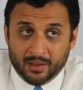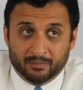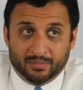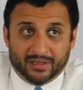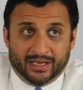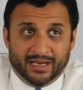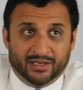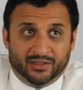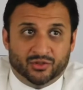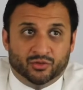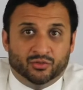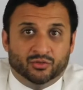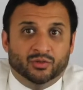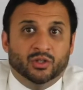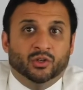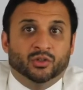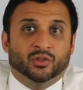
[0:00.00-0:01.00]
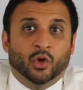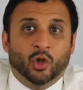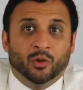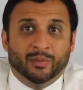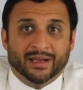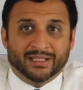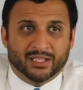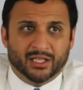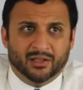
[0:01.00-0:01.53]
But I, you know, told
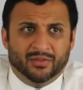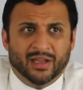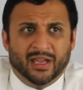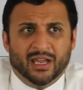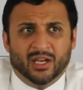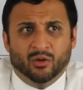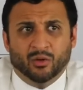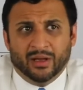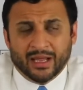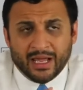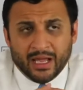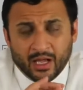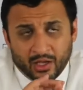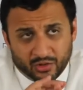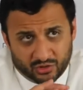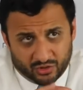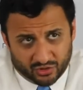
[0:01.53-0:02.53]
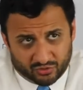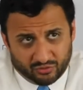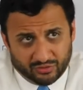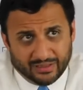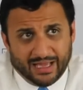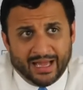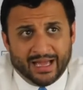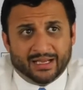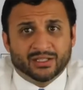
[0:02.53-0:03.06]
myself, hey, you know what, just
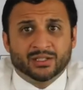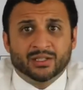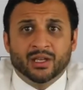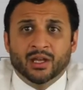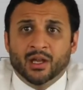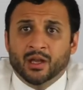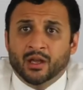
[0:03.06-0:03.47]
relax.